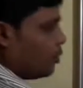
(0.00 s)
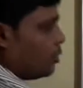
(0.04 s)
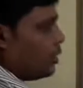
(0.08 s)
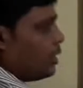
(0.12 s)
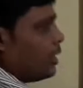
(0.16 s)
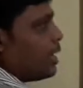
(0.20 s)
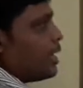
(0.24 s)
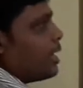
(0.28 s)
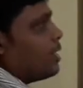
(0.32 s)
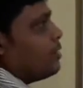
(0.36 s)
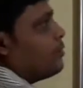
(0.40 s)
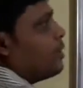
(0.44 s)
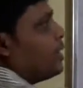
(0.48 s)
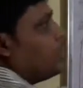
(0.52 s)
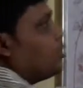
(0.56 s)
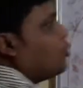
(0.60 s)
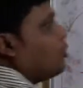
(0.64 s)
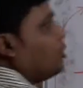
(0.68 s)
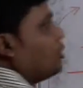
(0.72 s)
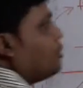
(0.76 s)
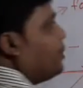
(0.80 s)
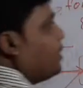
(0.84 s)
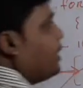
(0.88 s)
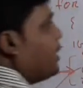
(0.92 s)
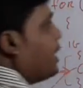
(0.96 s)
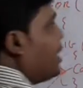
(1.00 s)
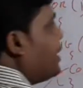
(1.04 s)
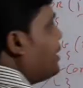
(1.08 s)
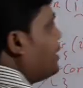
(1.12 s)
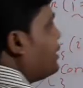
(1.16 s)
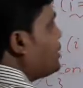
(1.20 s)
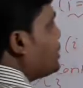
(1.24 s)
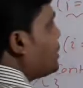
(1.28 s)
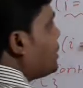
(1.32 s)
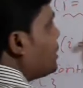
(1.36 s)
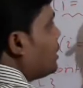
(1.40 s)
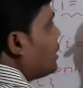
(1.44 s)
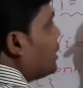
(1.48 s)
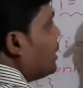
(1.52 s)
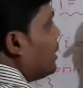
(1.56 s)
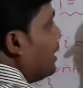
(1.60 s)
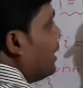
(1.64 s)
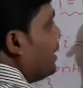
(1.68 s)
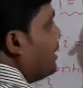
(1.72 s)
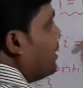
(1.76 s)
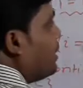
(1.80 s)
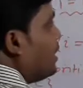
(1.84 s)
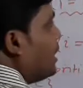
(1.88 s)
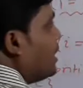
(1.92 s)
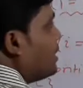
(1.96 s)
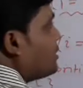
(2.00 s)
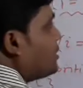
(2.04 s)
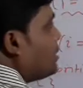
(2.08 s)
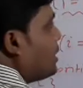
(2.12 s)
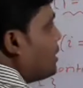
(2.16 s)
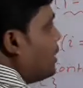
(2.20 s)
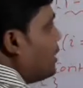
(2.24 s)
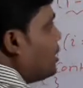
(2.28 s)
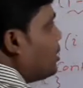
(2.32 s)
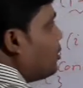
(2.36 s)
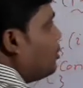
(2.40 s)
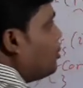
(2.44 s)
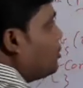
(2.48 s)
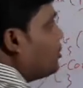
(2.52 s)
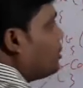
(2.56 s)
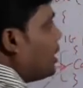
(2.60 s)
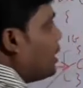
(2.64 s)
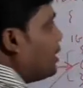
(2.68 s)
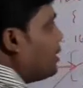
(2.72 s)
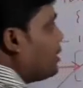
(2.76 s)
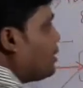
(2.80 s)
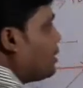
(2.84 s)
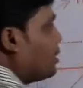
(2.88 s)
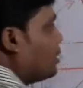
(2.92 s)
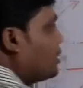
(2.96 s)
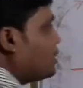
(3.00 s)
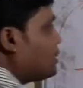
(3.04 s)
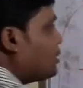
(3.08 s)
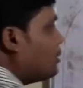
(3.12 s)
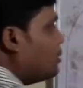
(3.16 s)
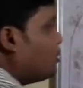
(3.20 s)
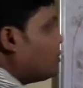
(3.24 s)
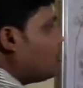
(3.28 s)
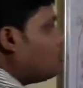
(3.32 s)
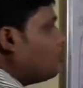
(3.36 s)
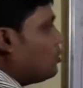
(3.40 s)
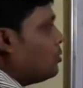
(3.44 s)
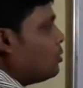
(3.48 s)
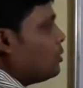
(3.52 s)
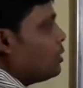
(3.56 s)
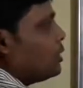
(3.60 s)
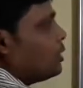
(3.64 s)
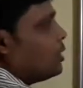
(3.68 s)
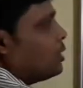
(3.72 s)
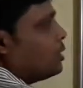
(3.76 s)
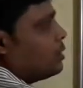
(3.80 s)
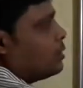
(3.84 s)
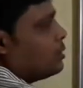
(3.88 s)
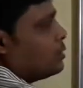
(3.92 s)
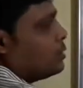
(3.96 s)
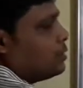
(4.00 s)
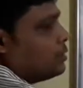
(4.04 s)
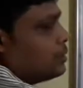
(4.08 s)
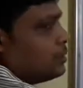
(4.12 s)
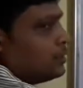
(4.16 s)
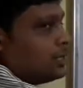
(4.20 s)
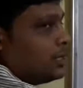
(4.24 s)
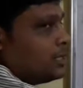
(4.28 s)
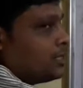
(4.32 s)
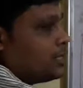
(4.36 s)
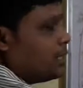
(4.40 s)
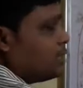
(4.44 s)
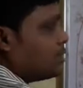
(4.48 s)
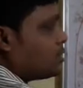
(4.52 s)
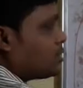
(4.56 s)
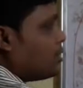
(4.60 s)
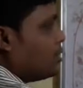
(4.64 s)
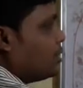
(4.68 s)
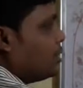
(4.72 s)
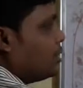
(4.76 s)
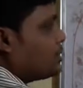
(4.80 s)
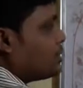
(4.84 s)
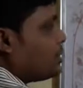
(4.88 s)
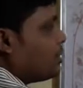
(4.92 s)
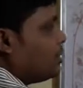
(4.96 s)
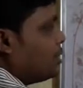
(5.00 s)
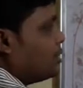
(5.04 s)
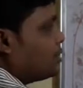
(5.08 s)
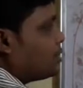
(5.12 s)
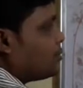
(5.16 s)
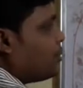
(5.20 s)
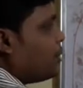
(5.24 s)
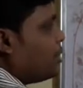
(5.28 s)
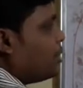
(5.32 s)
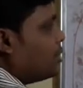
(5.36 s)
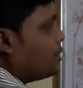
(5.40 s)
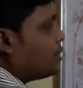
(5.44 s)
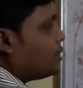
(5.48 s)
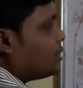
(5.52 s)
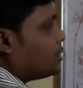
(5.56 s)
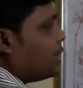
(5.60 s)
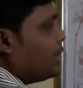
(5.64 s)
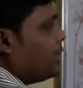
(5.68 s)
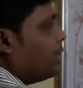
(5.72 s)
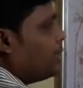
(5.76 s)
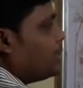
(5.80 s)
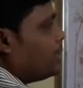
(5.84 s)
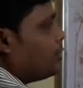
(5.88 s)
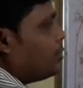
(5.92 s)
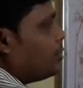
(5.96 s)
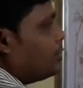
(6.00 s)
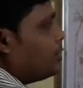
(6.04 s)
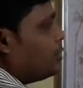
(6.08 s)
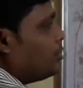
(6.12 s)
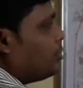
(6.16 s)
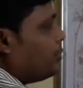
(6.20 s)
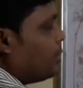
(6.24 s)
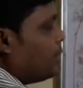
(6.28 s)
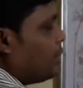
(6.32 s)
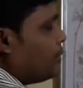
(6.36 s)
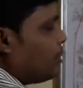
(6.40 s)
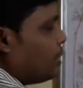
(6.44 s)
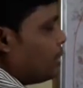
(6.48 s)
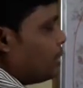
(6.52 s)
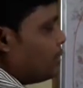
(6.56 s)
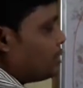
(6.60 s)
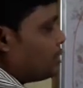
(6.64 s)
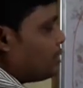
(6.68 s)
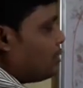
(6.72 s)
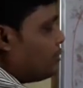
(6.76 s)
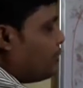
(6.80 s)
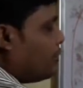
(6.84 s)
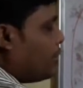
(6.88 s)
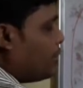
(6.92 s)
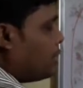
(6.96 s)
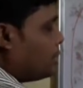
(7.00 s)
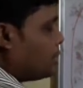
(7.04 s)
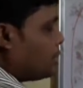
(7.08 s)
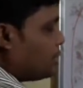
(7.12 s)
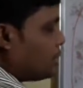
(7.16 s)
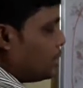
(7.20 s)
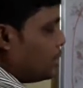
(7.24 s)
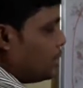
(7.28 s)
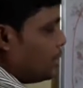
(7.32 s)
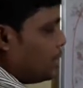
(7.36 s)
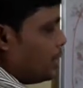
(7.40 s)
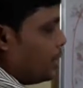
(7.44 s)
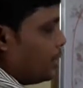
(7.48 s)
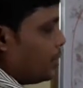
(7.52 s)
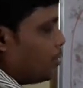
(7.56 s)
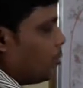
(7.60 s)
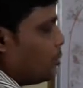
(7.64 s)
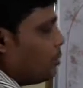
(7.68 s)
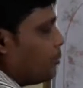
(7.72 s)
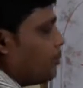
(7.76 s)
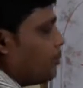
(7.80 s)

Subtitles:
way I value will be 8. 8 less than equal to 10. Condition true. This is condition is false. 8 equal to 5. Condition false. It will